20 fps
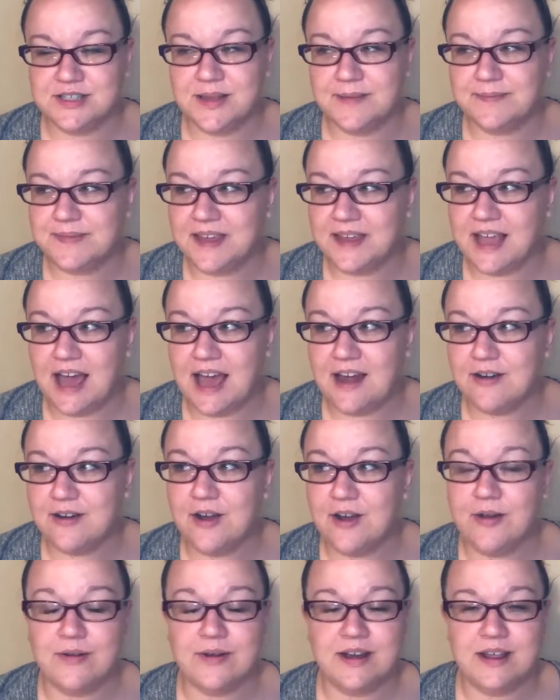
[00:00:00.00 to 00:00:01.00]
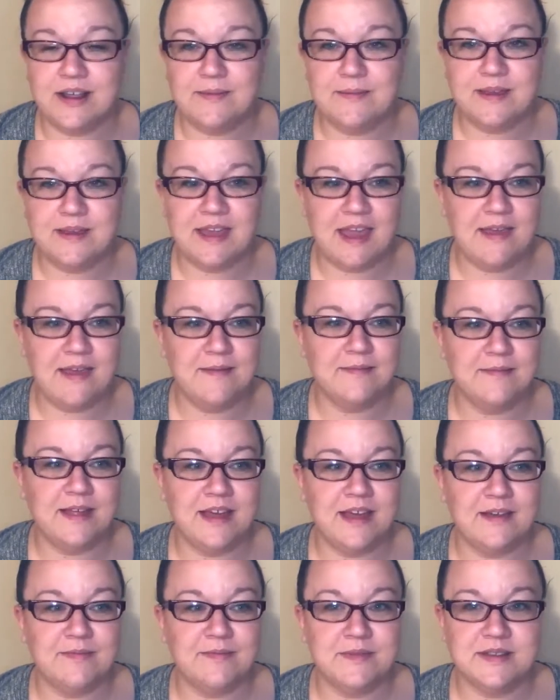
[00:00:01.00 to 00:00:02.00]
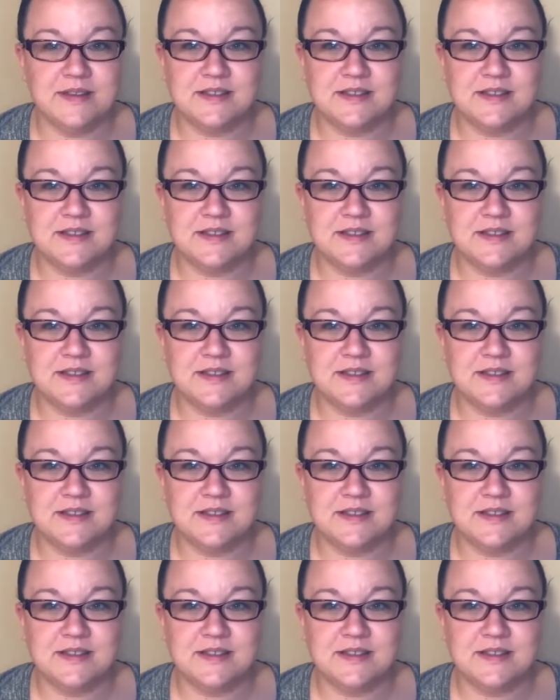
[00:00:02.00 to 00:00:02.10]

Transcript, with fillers: something. I don't know. And he became, like,